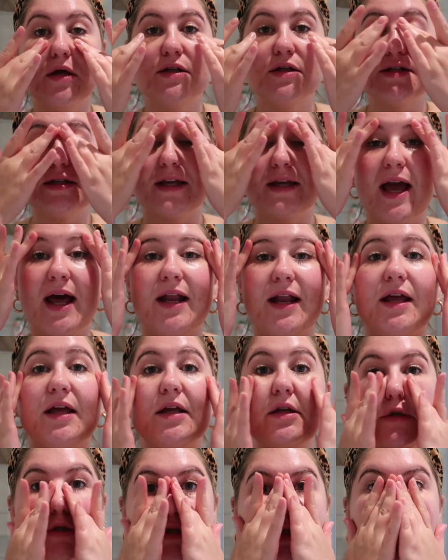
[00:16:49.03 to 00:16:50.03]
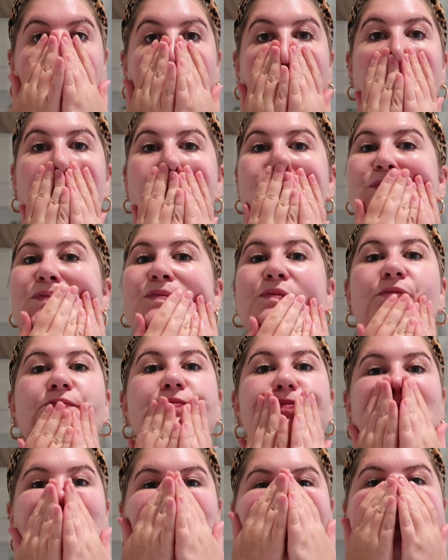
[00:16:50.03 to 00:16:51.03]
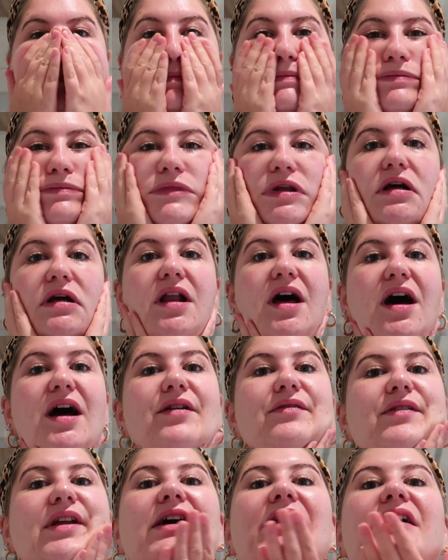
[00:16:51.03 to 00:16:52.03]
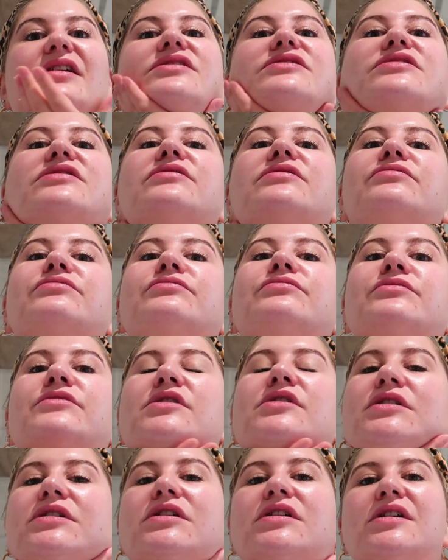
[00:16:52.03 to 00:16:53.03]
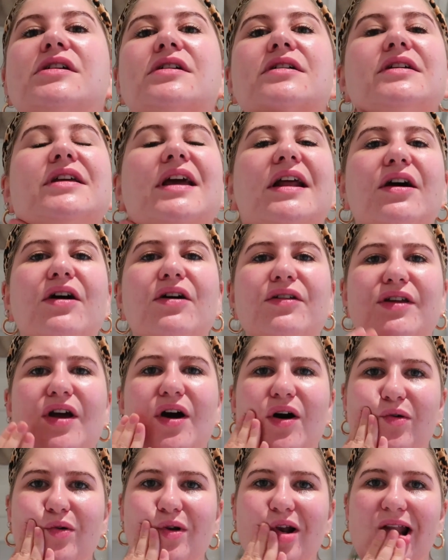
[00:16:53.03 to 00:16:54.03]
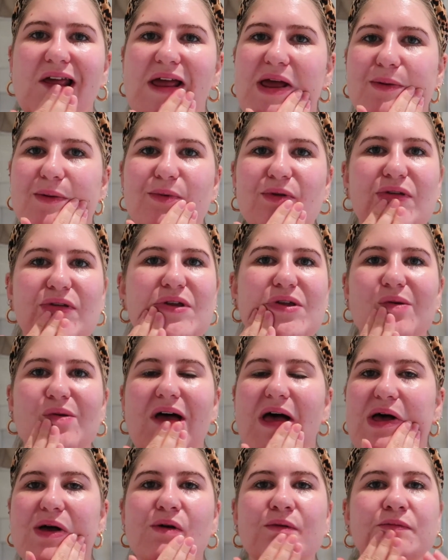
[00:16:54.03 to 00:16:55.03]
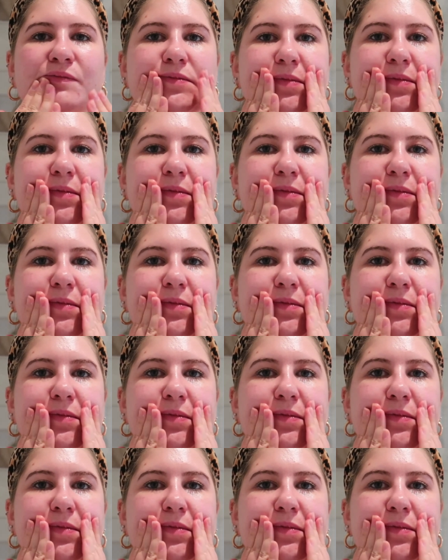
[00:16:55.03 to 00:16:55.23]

to get it into your live layers. Get it on the old lips as well.